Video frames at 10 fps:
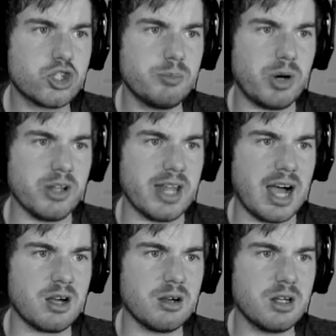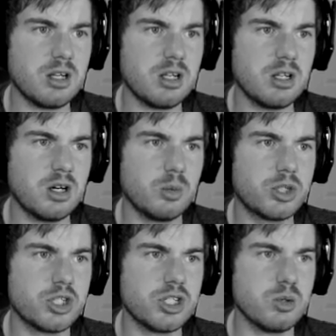jump on that. Or oh, we
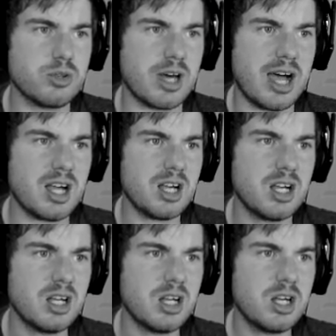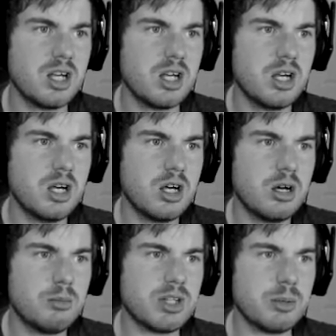can do that.
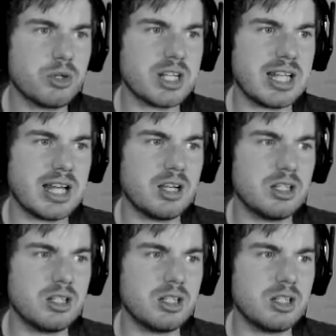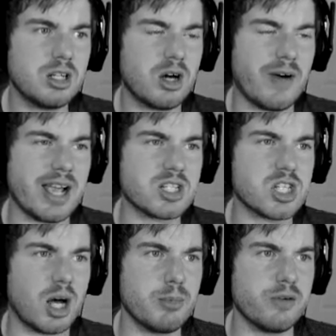Well, then we're going to go... Alright, it
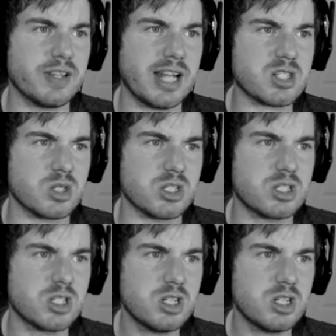stopped moving. That's good.